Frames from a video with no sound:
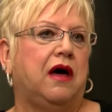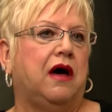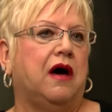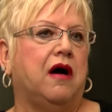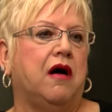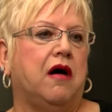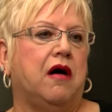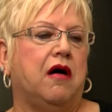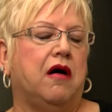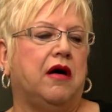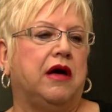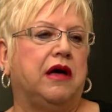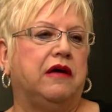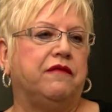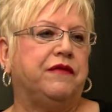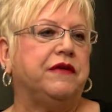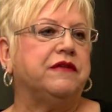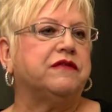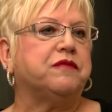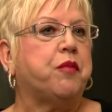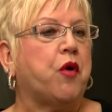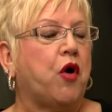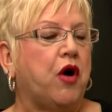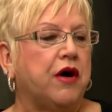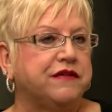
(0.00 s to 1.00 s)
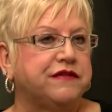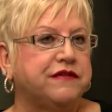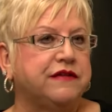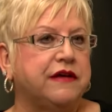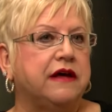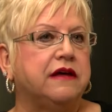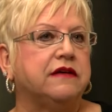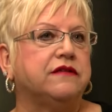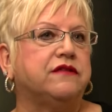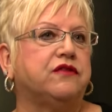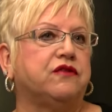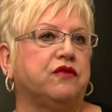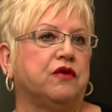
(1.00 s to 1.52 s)
Mm-hmm. If it's
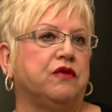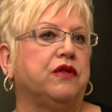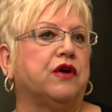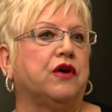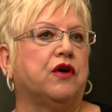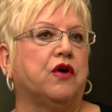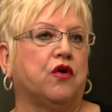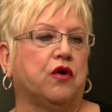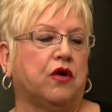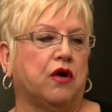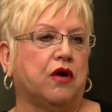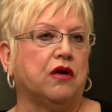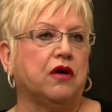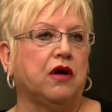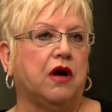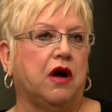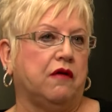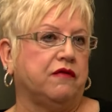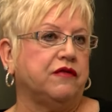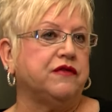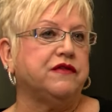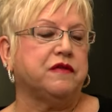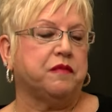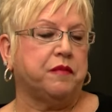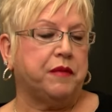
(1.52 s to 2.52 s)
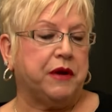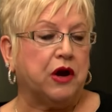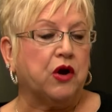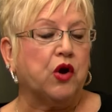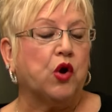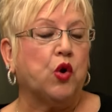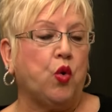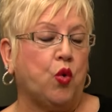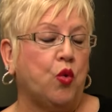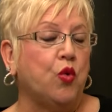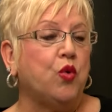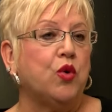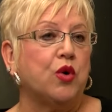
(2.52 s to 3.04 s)
processed through the clerk of a superior
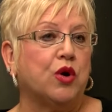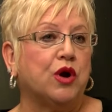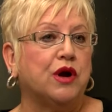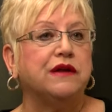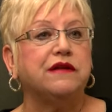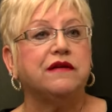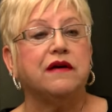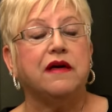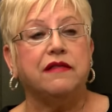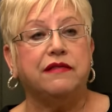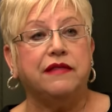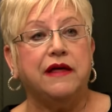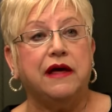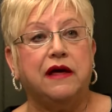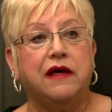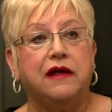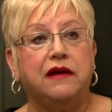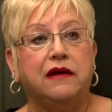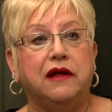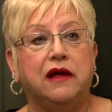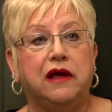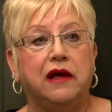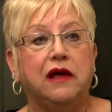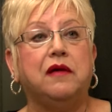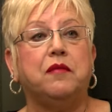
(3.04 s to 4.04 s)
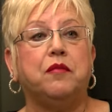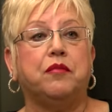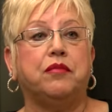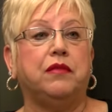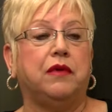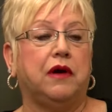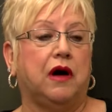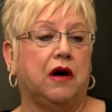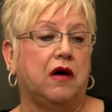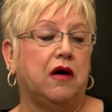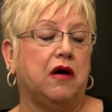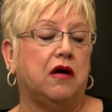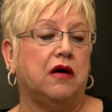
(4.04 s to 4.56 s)
court, then
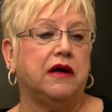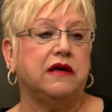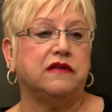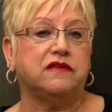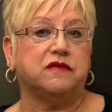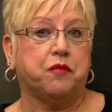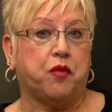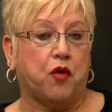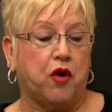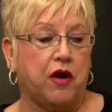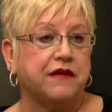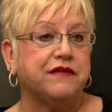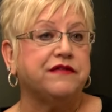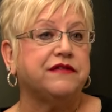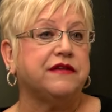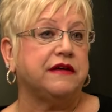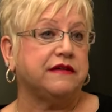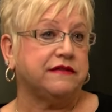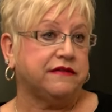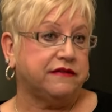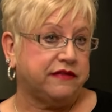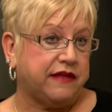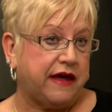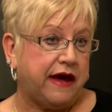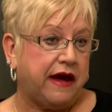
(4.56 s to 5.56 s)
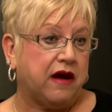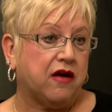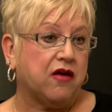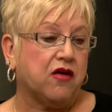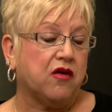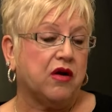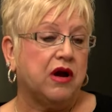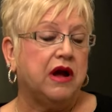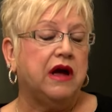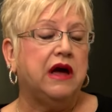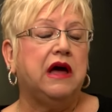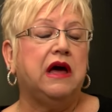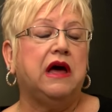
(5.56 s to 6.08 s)
it's processed
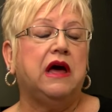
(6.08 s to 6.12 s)
there.